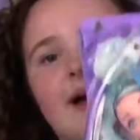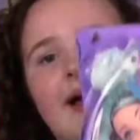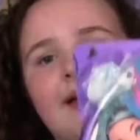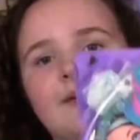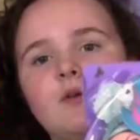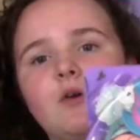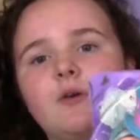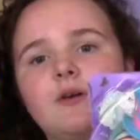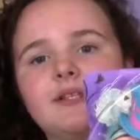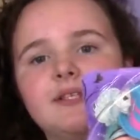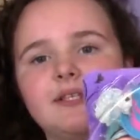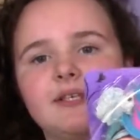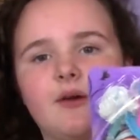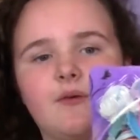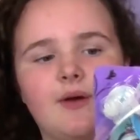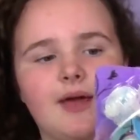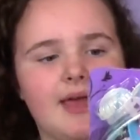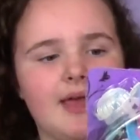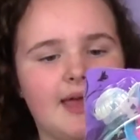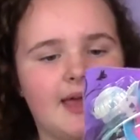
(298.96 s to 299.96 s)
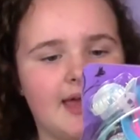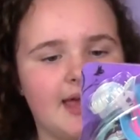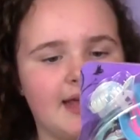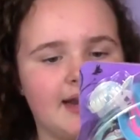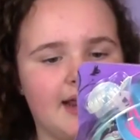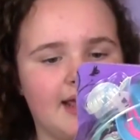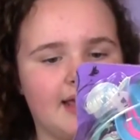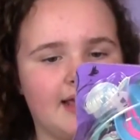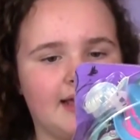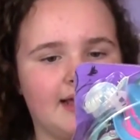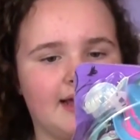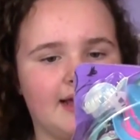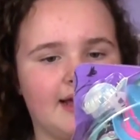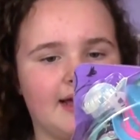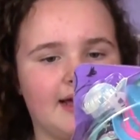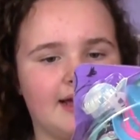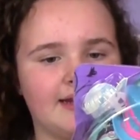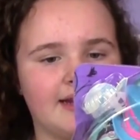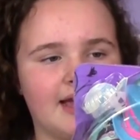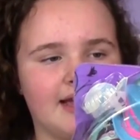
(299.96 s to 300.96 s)
I'm going to go ahead
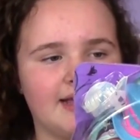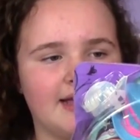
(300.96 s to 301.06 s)
and,